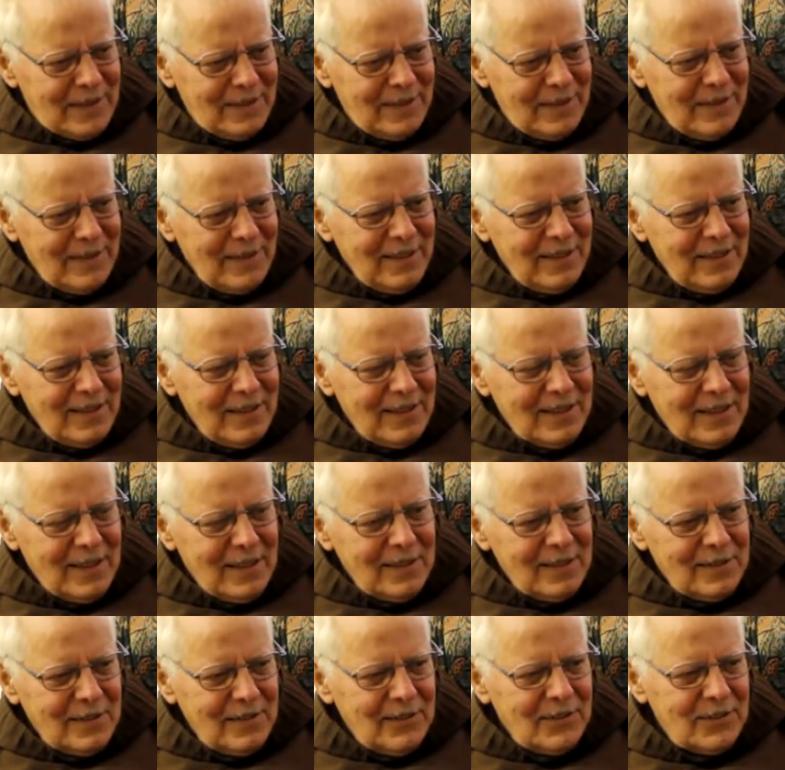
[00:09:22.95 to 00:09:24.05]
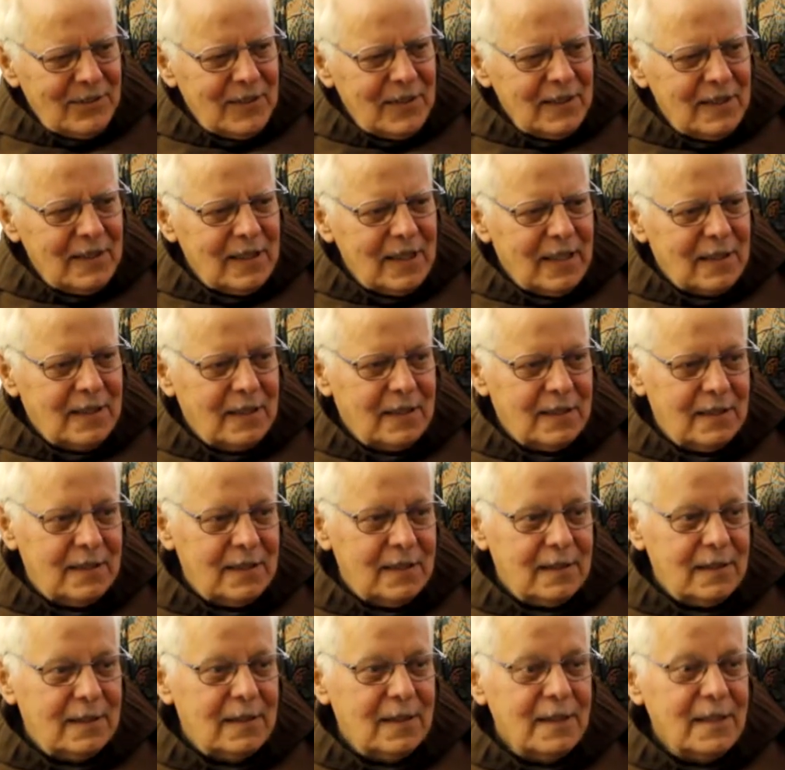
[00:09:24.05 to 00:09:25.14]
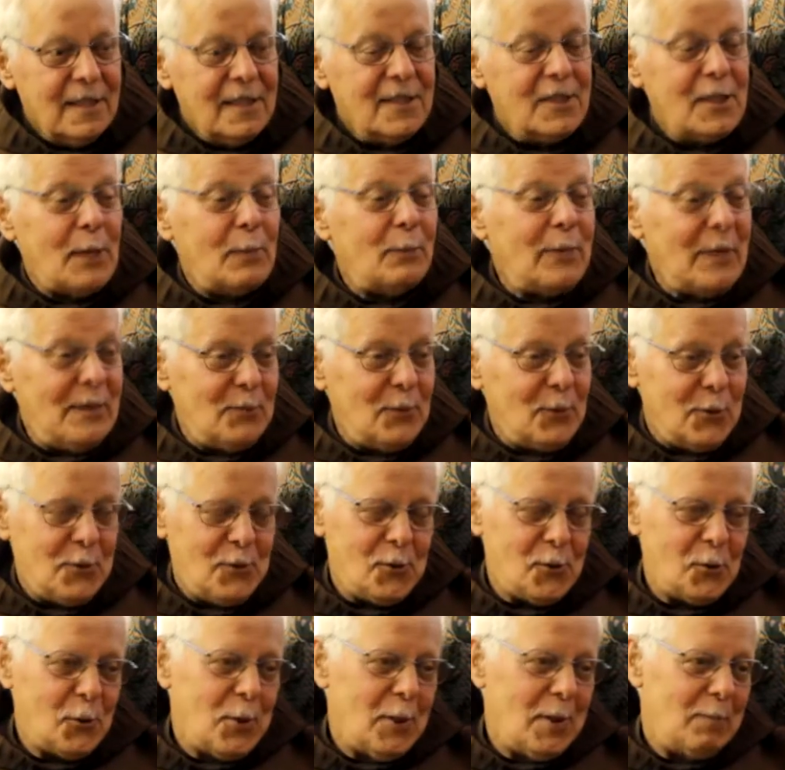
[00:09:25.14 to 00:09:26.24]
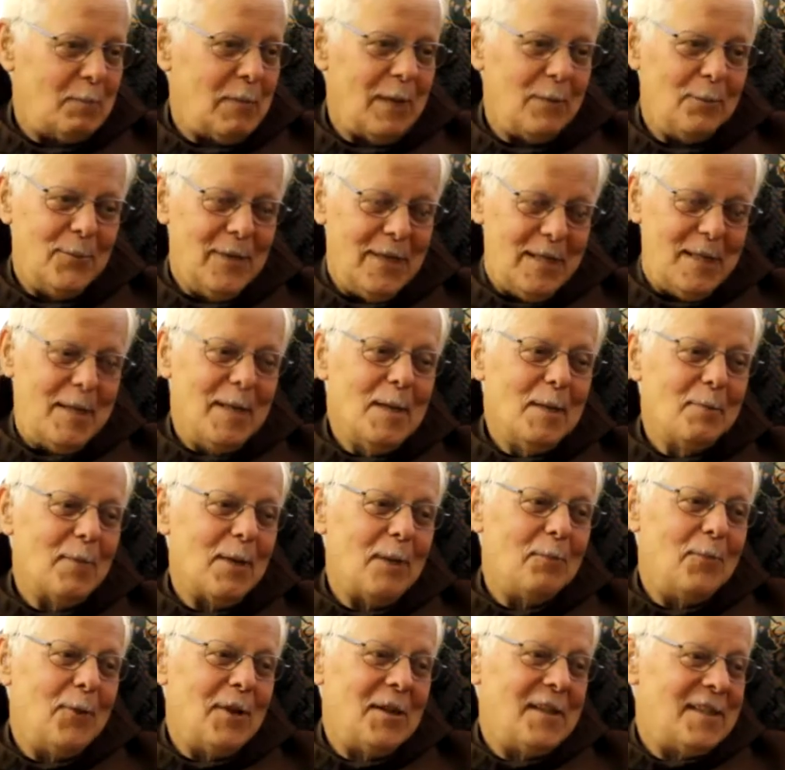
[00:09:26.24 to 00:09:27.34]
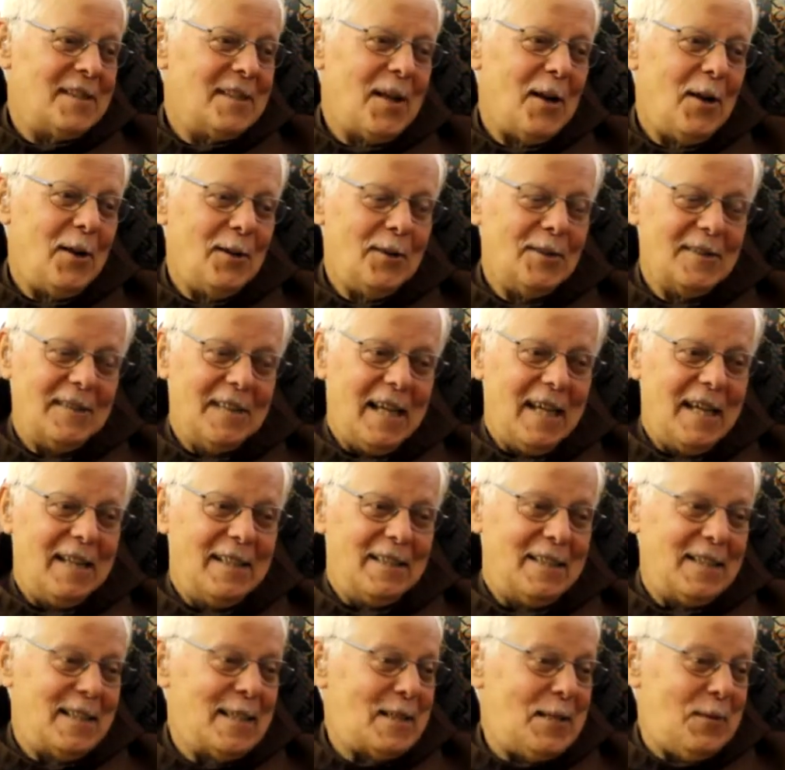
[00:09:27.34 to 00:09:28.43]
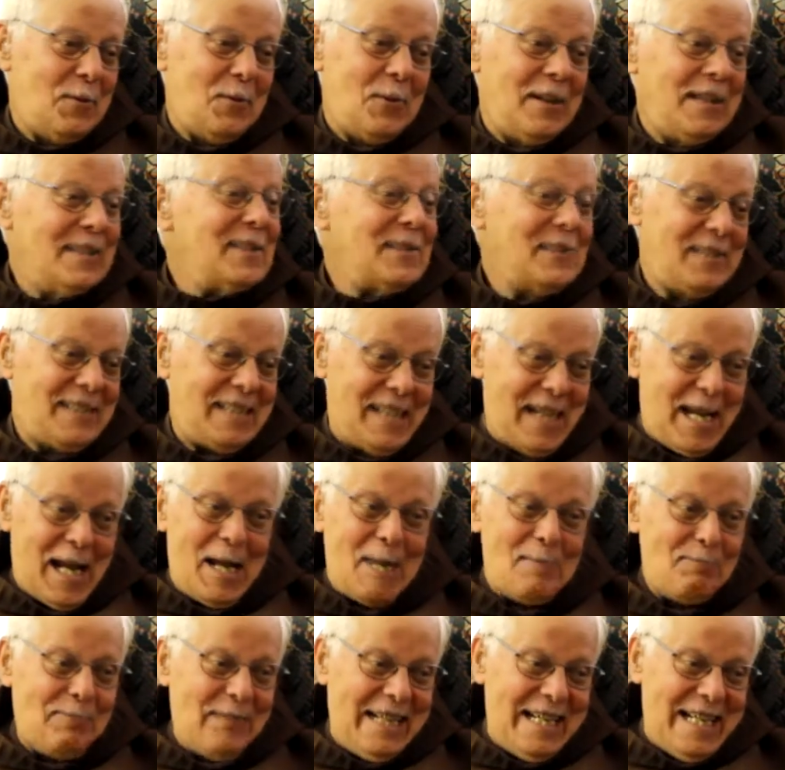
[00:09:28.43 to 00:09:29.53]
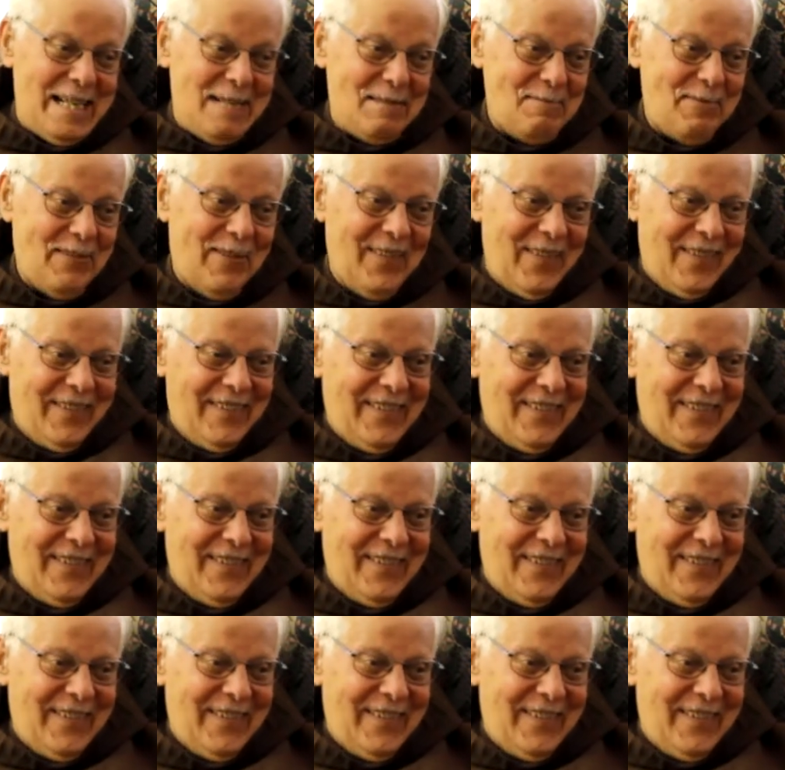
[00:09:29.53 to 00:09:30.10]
Mm -hmm. I, don't, I, don't, feel like jumping for joy in my my body's old now, it doesn't want to jump anymore.